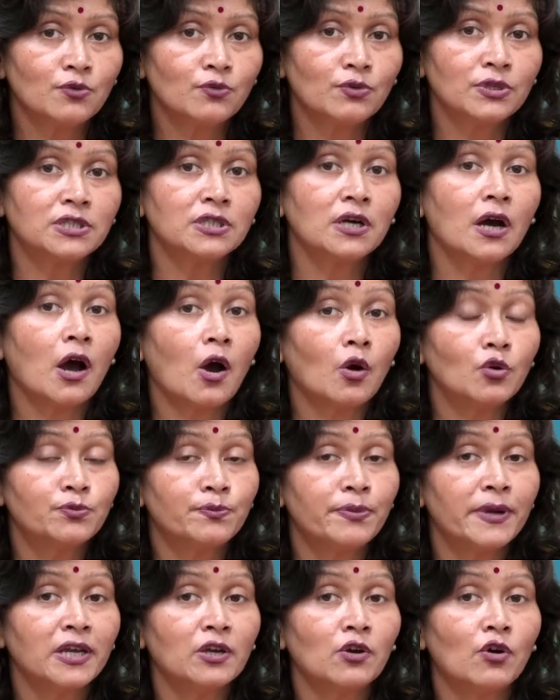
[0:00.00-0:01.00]
with the
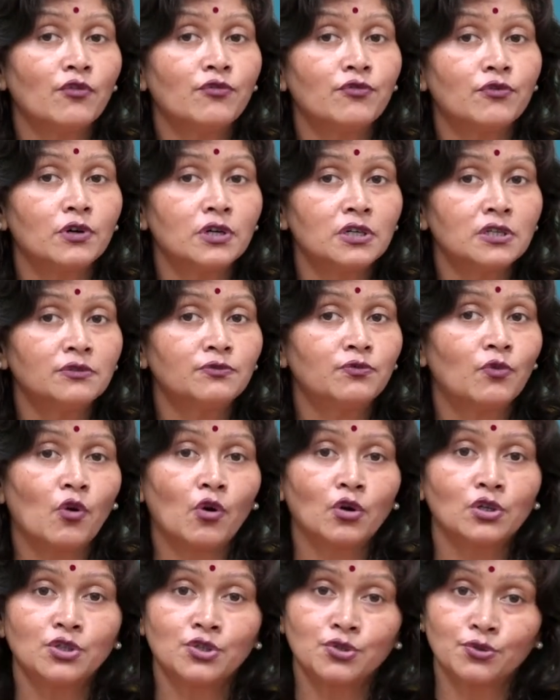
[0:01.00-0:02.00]
outbreak of World
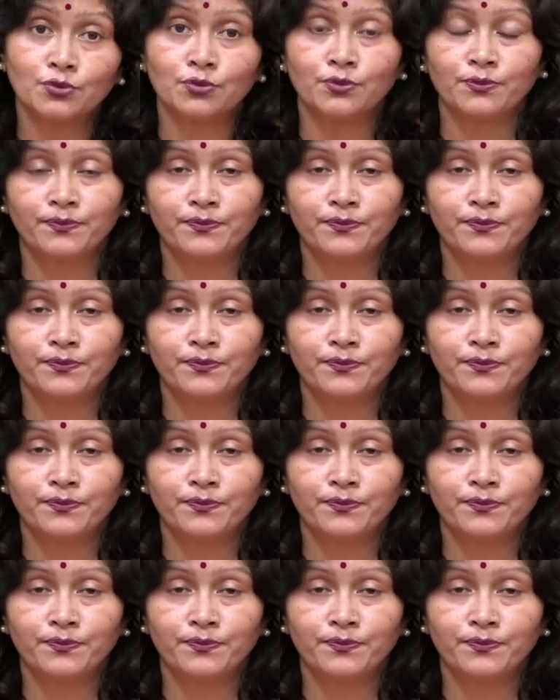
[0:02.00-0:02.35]
War II.